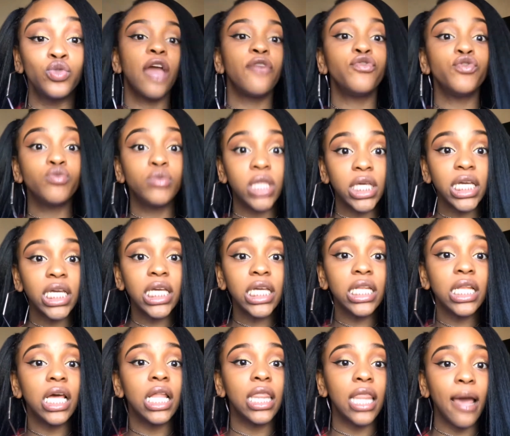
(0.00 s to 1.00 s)
If you
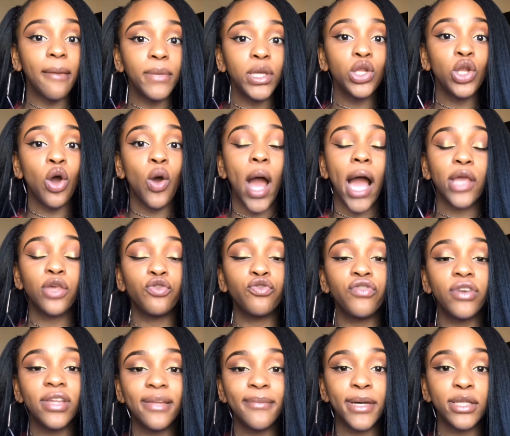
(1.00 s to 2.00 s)
did, let me know how you
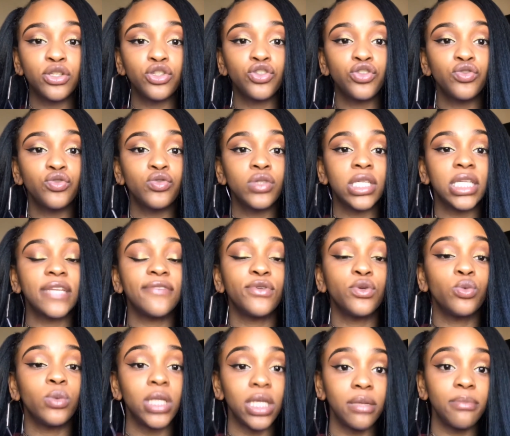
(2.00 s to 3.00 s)
feel about the shoes, and if
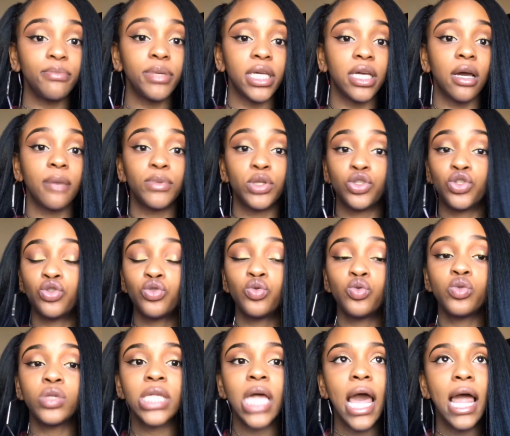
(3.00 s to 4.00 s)
you didn't pick up the shoes,